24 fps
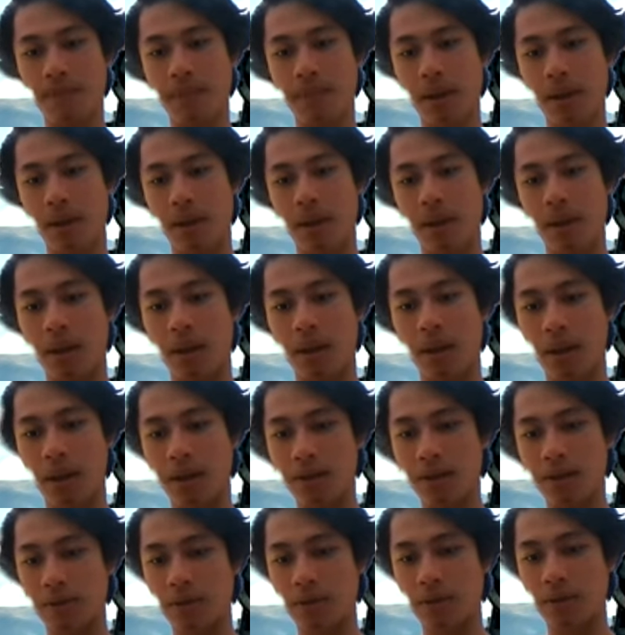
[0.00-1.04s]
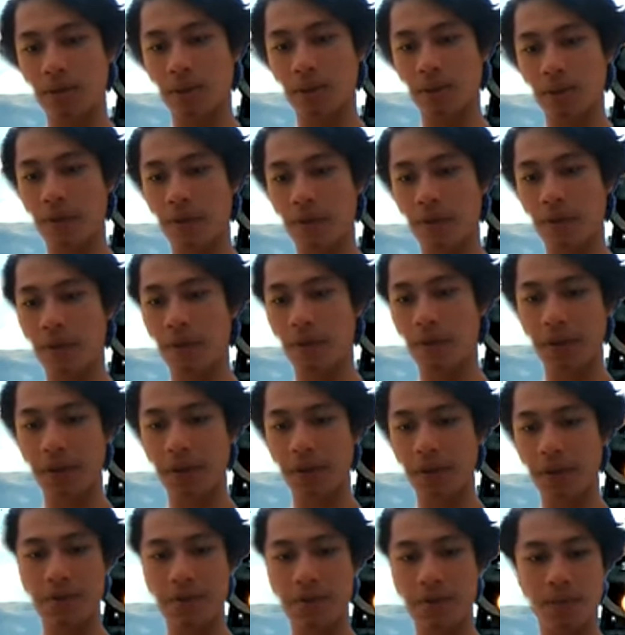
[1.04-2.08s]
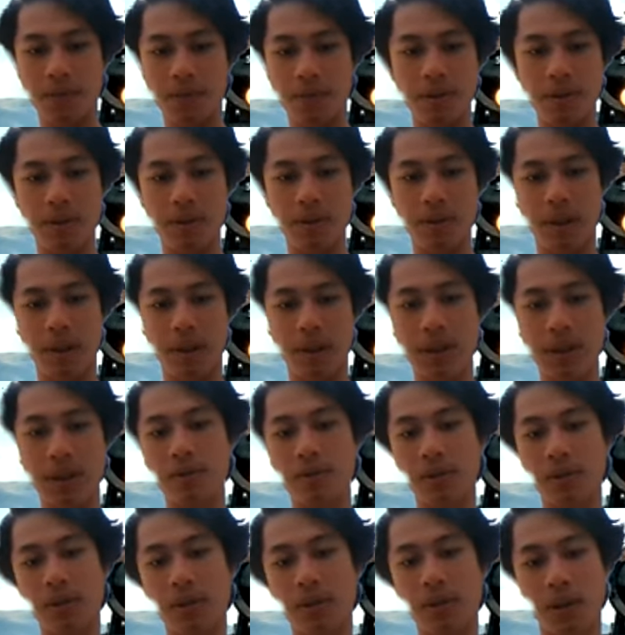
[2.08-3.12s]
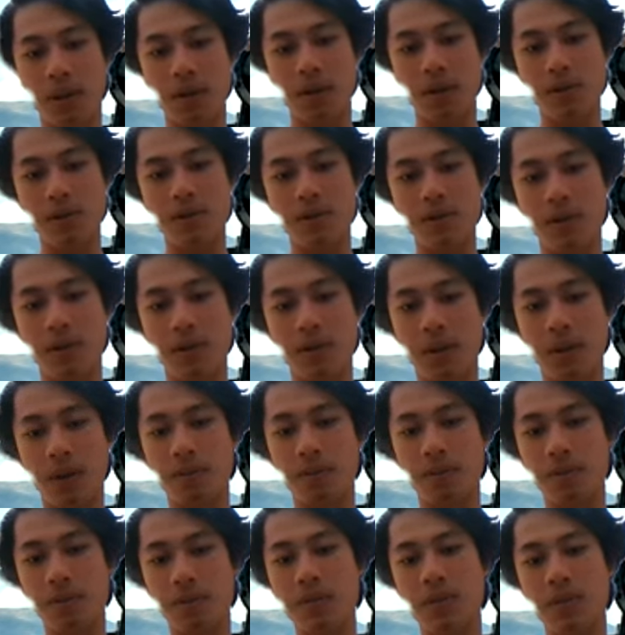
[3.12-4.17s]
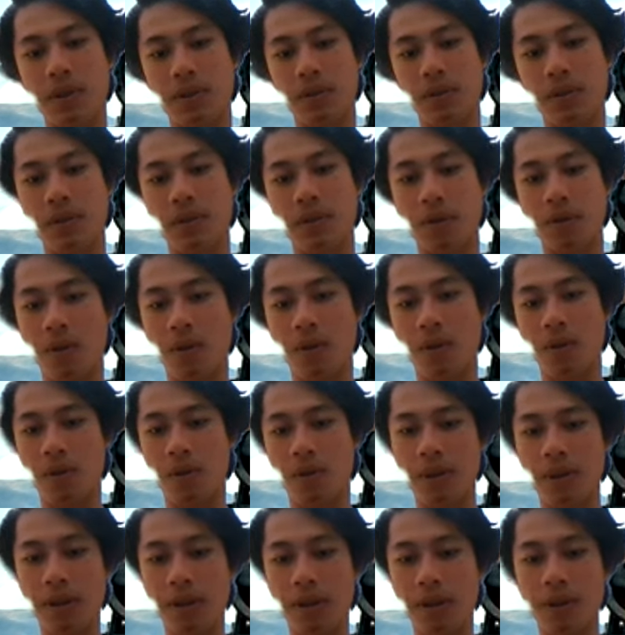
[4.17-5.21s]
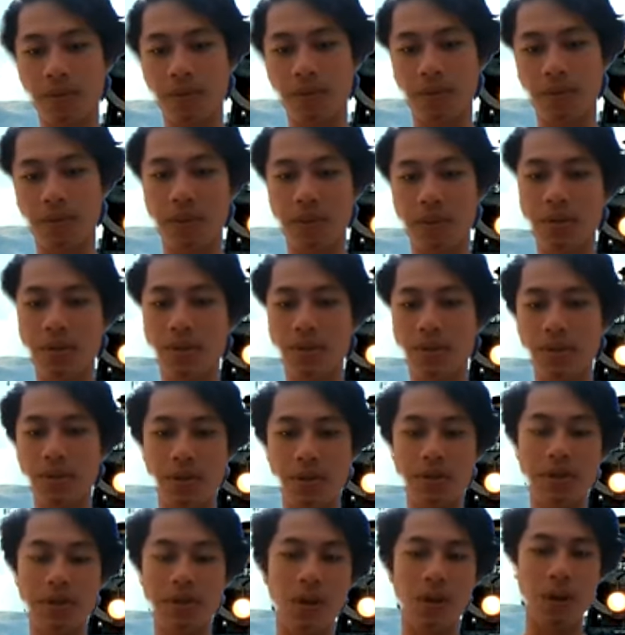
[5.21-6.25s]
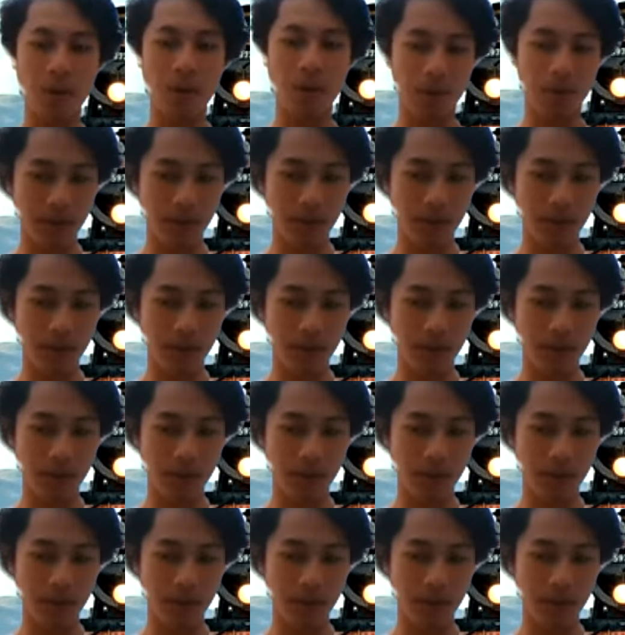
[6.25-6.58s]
and don't forget to wear casual clothes to campus according to the students' OOTD.